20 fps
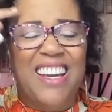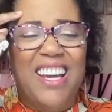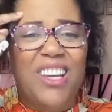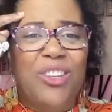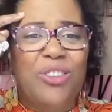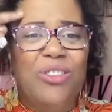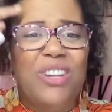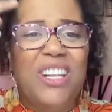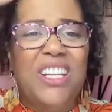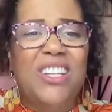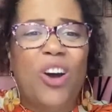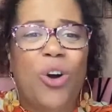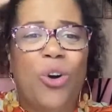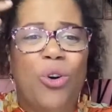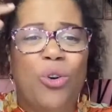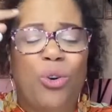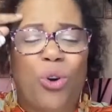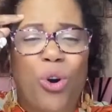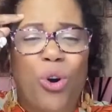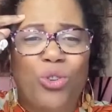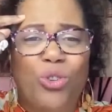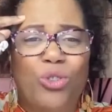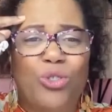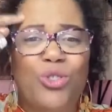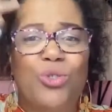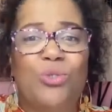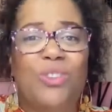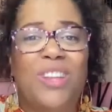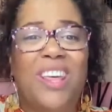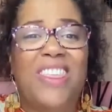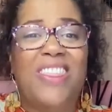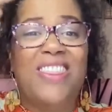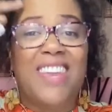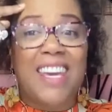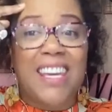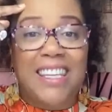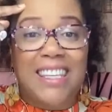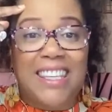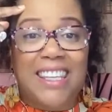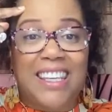you need to hold on to the
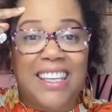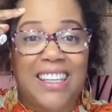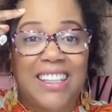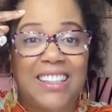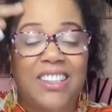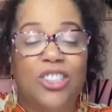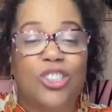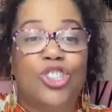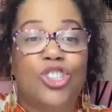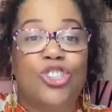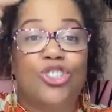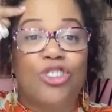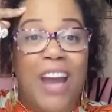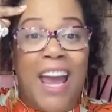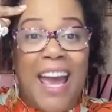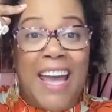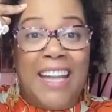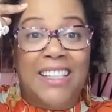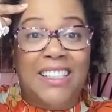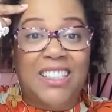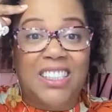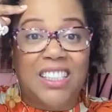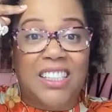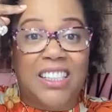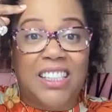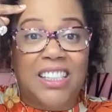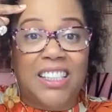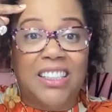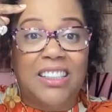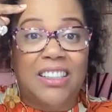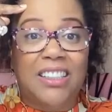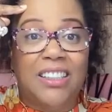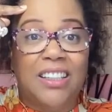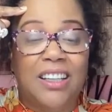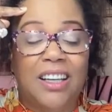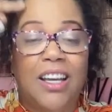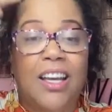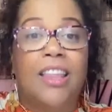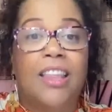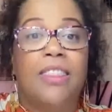thinking, the strategy,
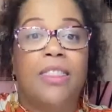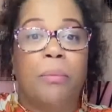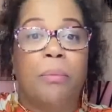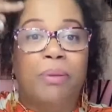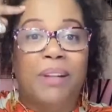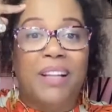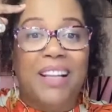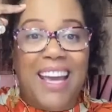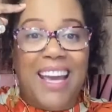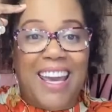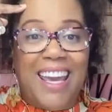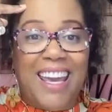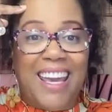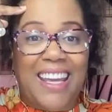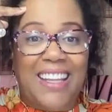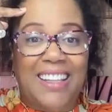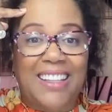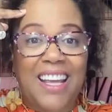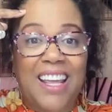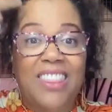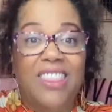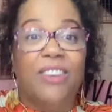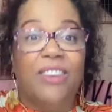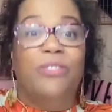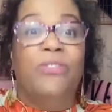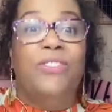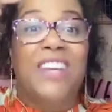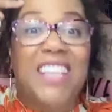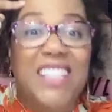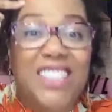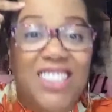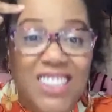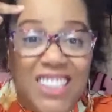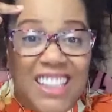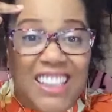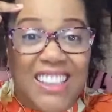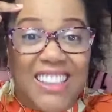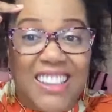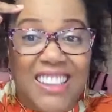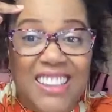the plan, the
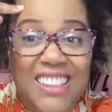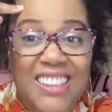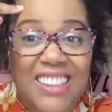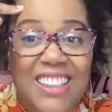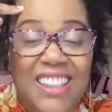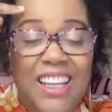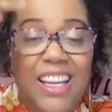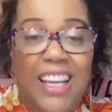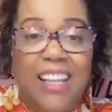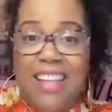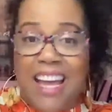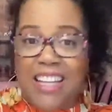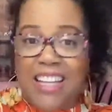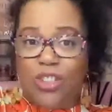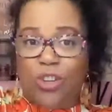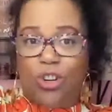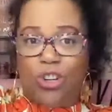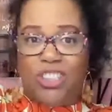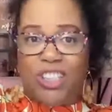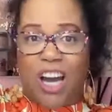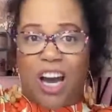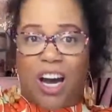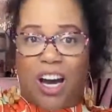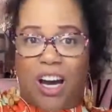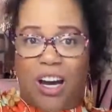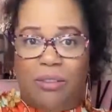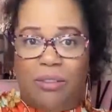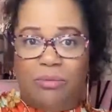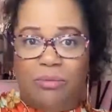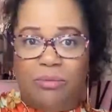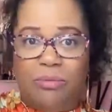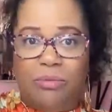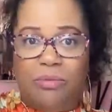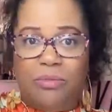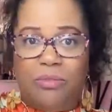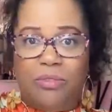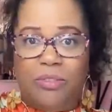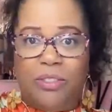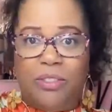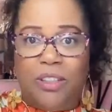vision. That's your job.
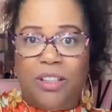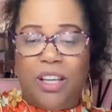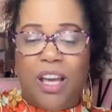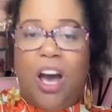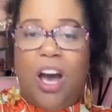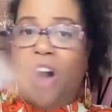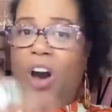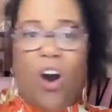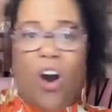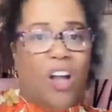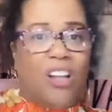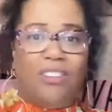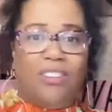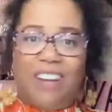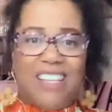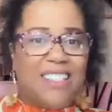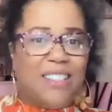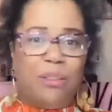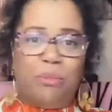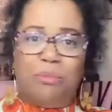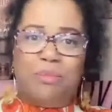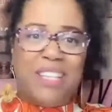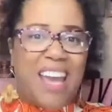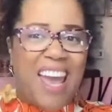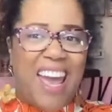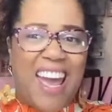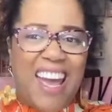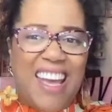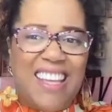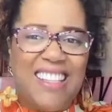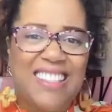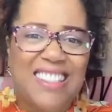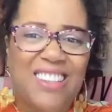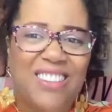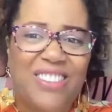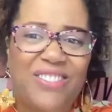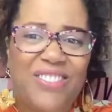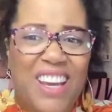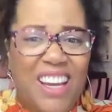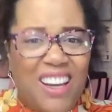All the rest of them tasks,
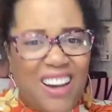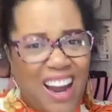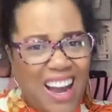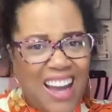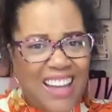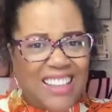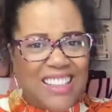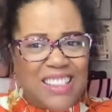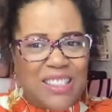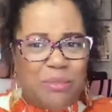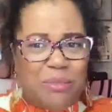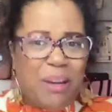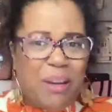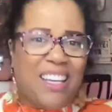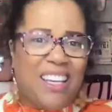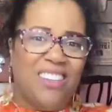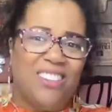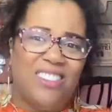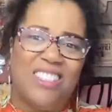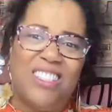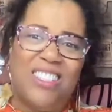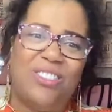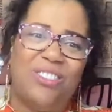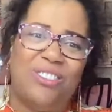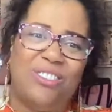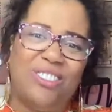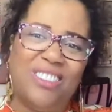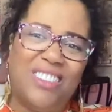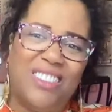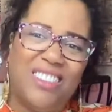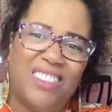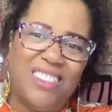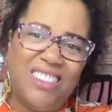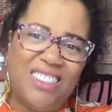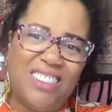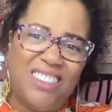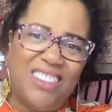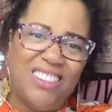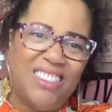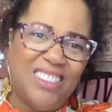figure out how to get somebody else to do it.
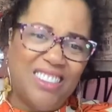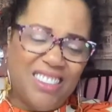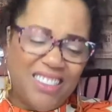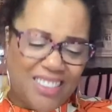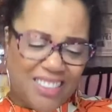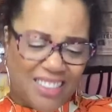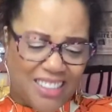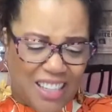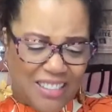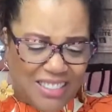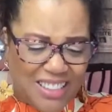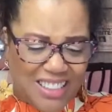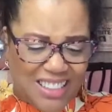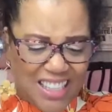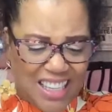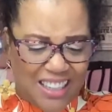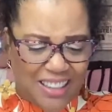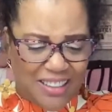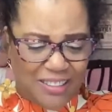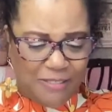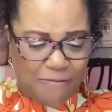I'm just saying.